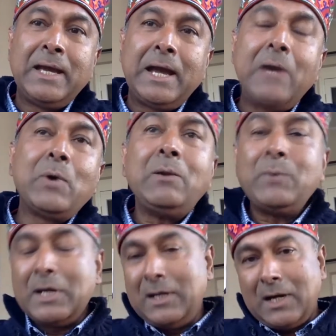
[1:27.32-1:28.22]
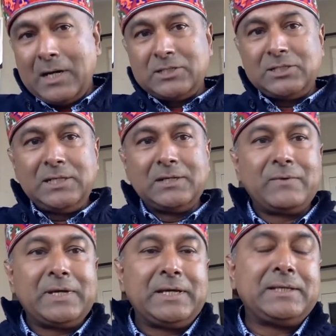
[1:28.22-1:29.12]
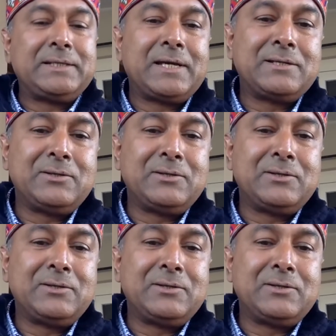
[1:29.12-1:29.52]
And while we are largely aware that